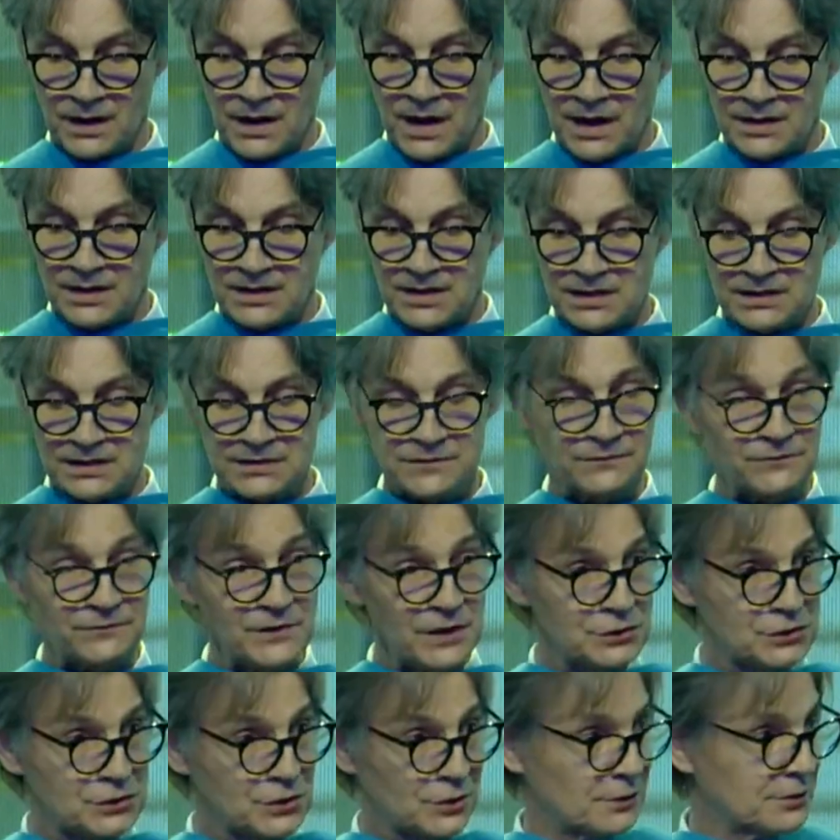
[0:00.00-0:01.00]
and he is
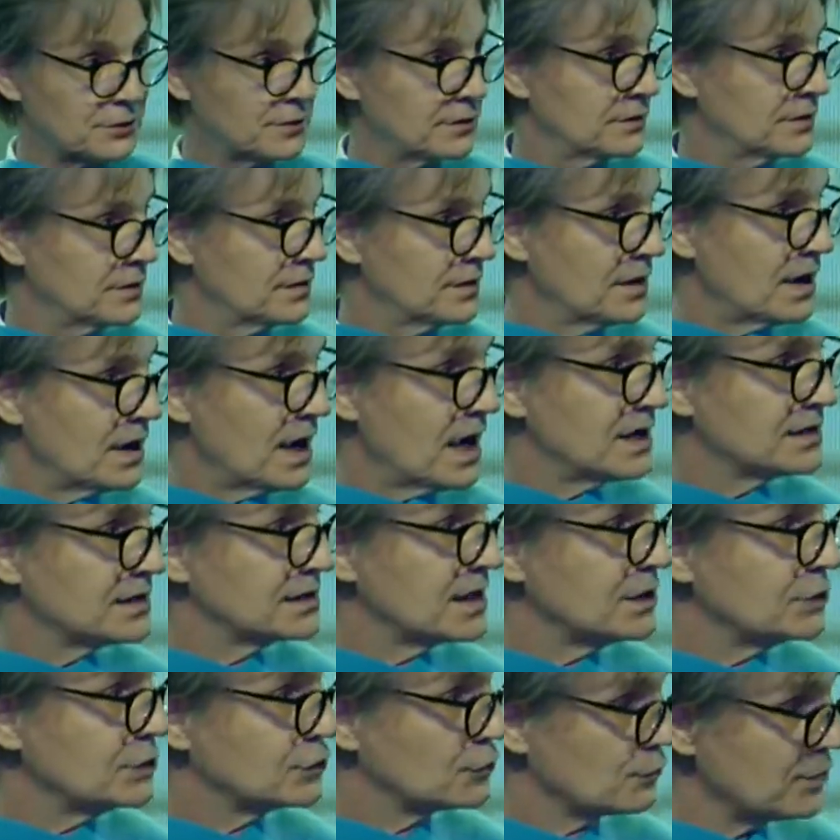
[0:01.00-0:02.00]
featured as
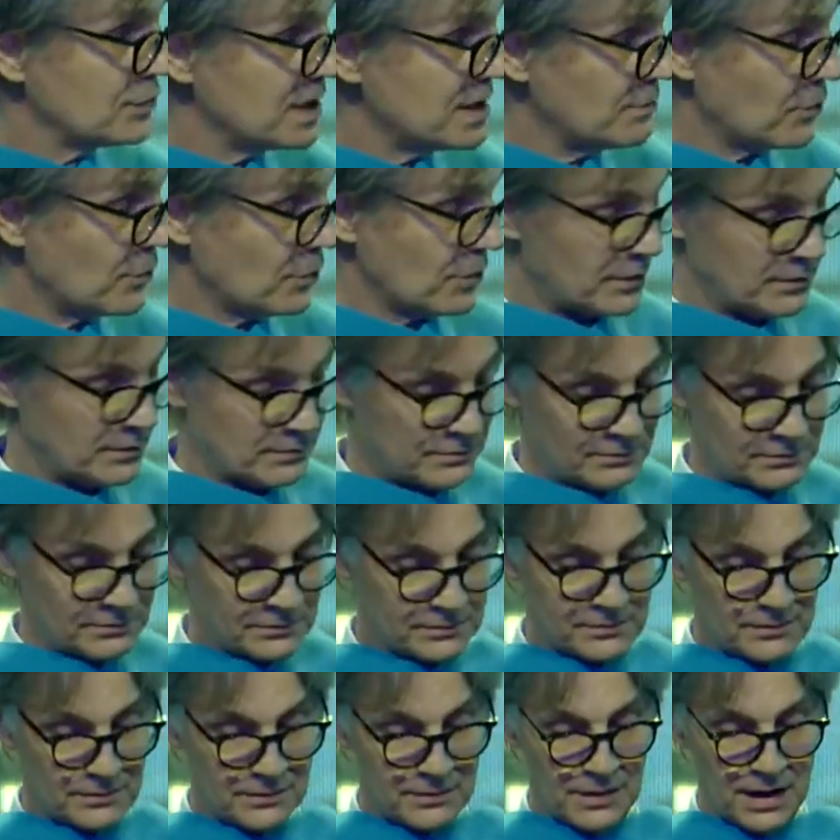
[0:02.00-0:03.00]
a dreamer
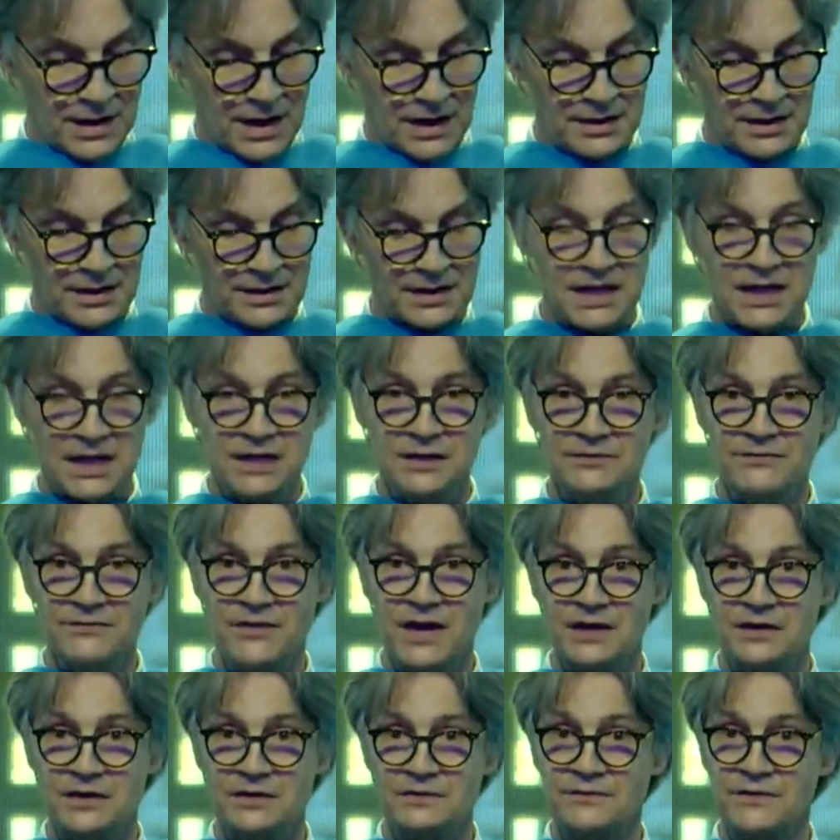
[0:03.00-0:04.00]
and an
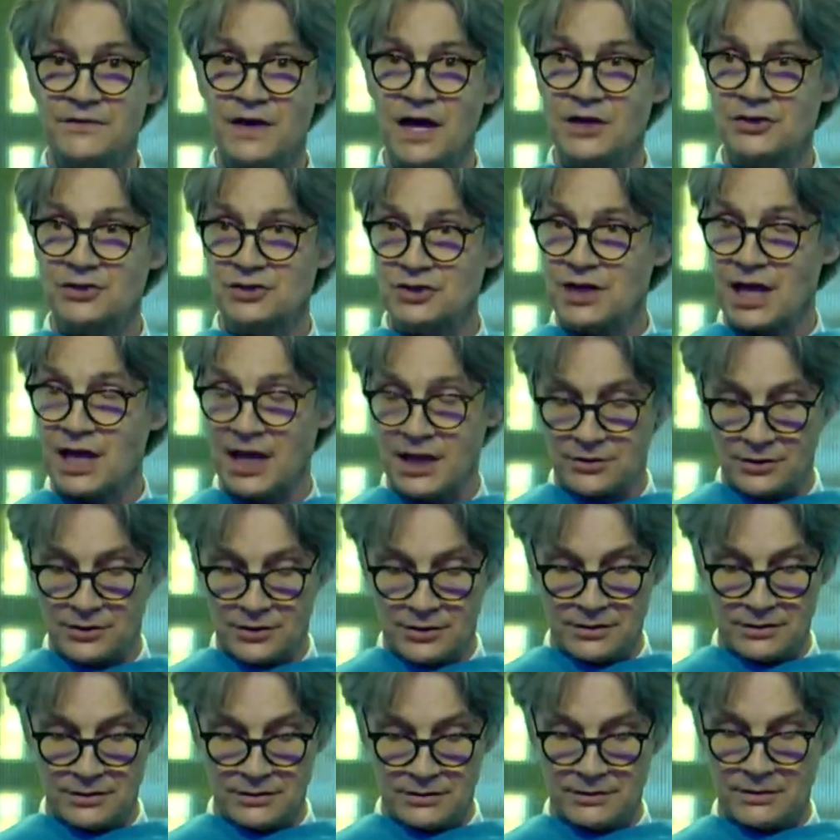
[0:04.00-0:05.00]
innovative
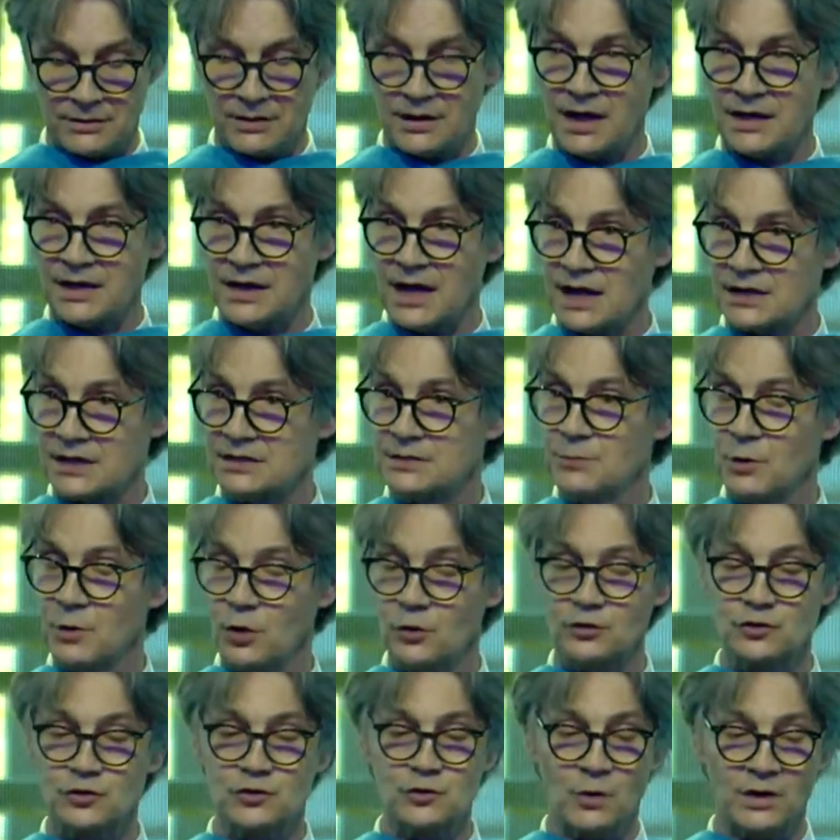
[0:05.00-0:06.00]
educator at
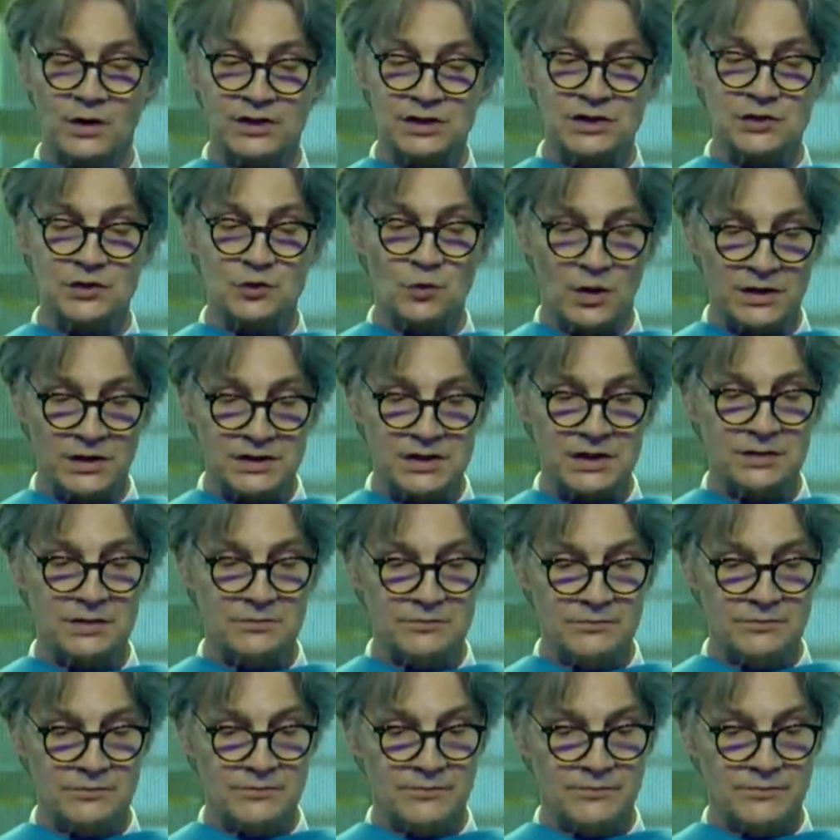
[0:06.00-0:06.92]
Expo 2020.